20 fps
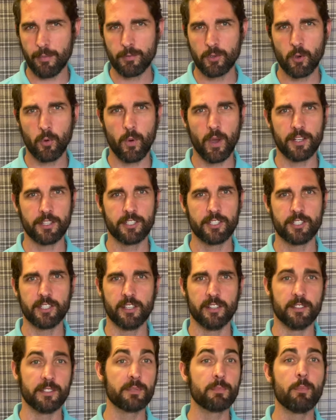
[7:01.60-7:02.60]

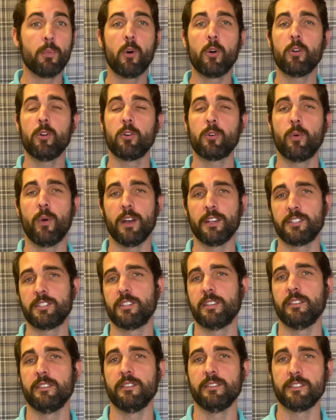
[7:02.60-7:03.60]
questions, moral
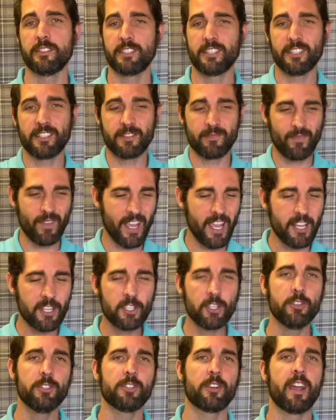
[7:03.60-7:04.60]
questions, just
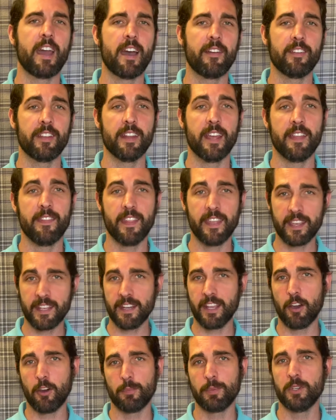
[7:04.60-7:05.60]
issues you're having, and they can
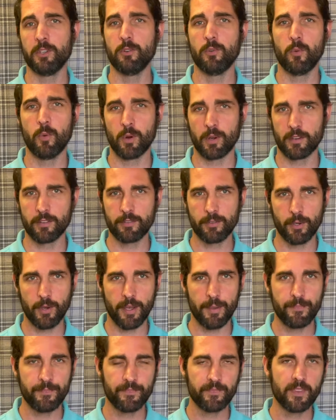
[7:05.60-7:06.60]
help you work through
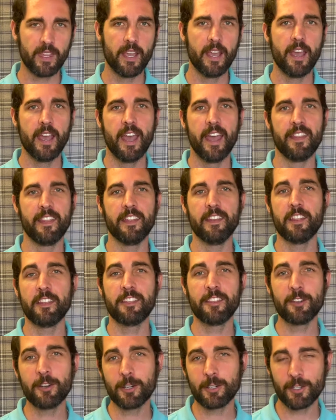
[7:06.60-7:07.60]
it. And then the
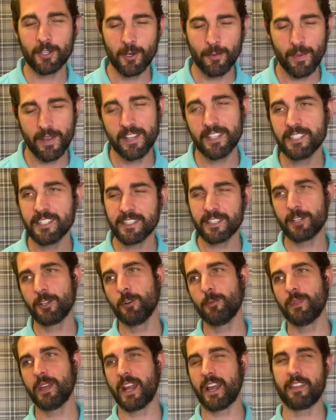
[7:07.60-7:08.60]
third group, and this is the
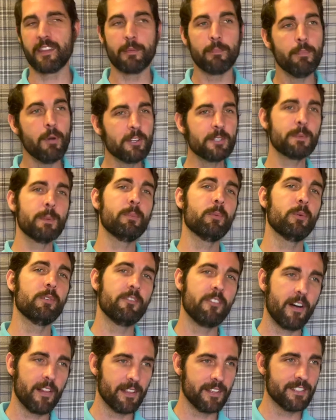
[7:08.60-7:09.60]
group that I think most people would
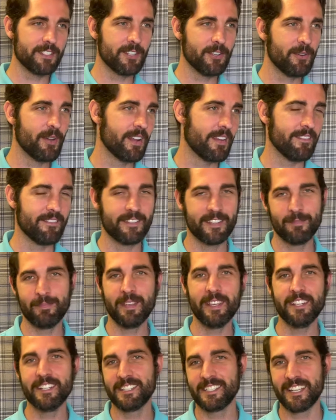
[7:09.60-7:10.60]
fall into, and to
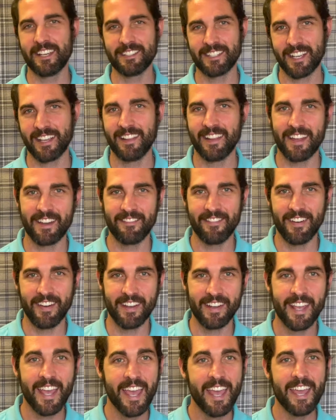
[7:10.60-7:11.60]
me just sounds like a lot of
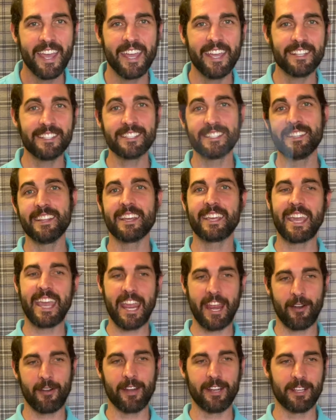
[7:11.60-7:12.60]
fun, it's the
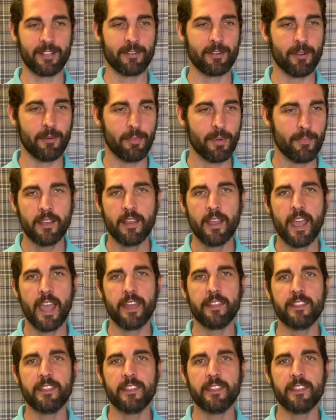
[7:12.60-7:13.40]
caring group. And